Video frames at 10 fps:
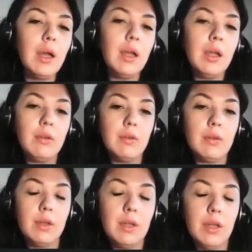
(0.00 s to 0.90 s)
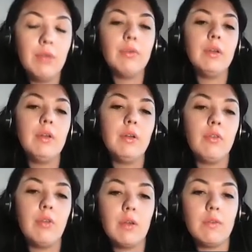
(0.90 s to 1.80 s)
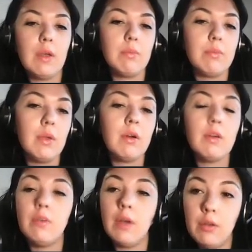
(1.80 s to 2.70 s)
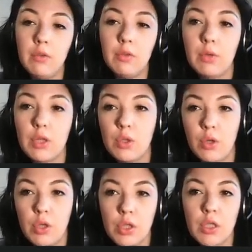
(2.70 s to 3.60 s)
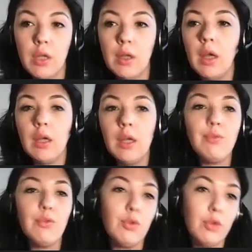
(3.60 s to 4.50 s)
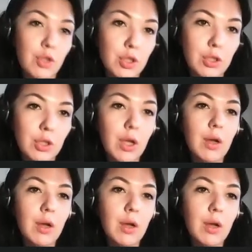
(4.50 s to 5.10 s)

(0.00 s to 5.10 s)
and even there are some results of researches that if surgeon